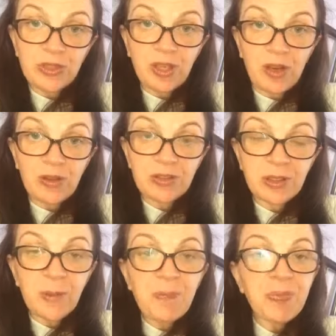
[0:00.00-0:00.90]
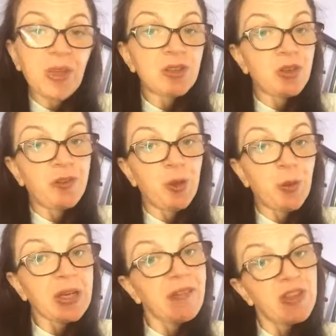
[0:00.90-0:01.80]
task. So, if you
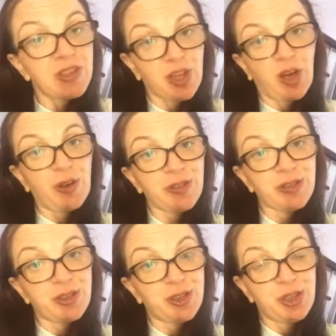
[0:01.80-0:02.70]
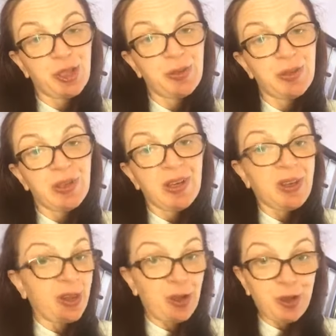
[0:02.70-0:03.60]
are given a task to do
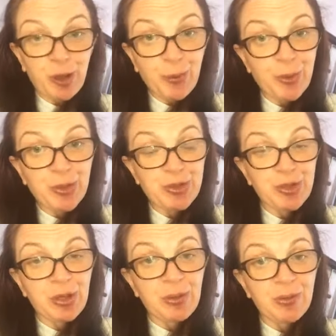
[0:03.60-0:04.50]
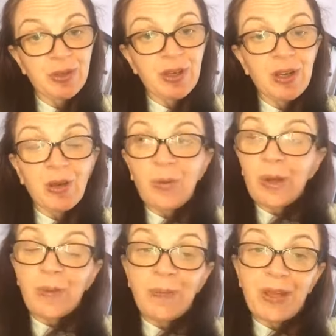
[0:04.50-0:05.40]
that you don't want to do,
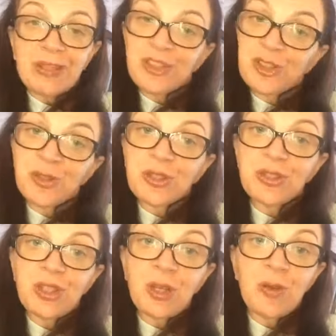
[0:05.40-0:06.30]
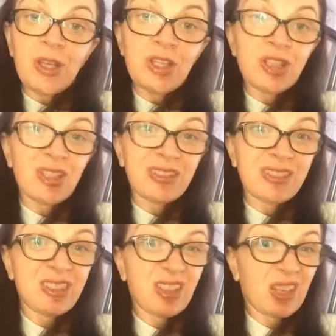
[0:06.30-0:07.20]
one of the best things you can do is
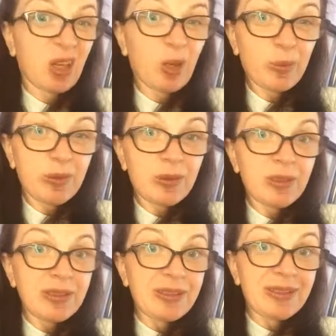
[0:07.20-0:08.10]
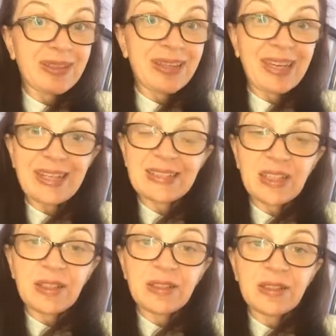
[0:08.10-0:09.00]
just suck it up, get it
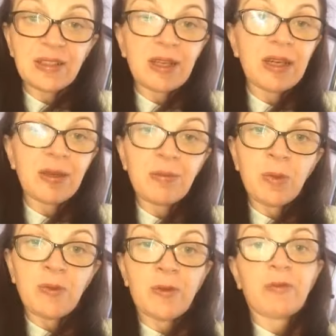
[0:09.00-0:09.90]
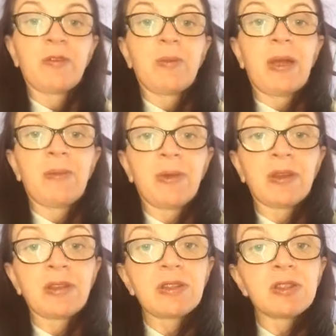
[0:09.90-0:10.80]
done, and move on from it
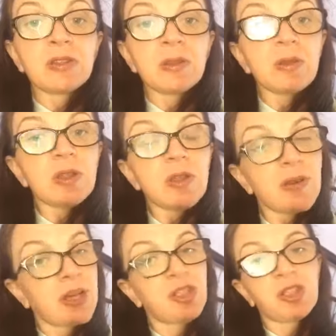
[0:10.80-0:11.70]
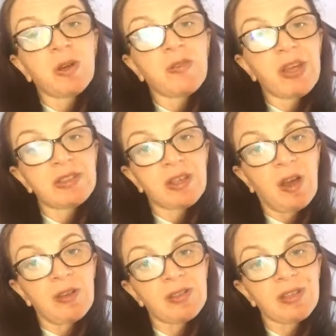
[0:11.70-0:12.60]
because the sooner you get shot of that
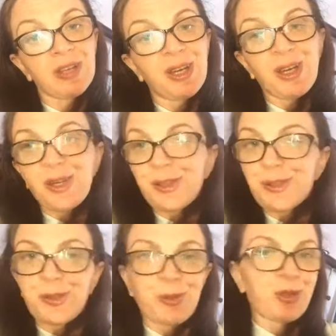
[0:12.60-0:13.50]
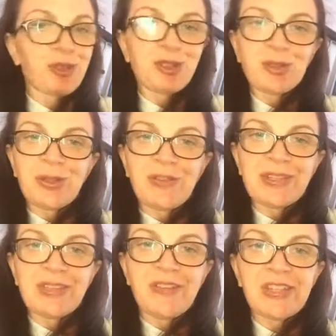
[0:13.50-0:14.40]
task, the sooner you can join the
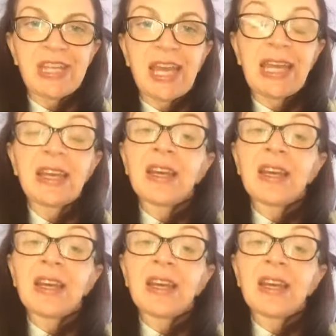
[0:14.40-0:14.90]
rest of your day.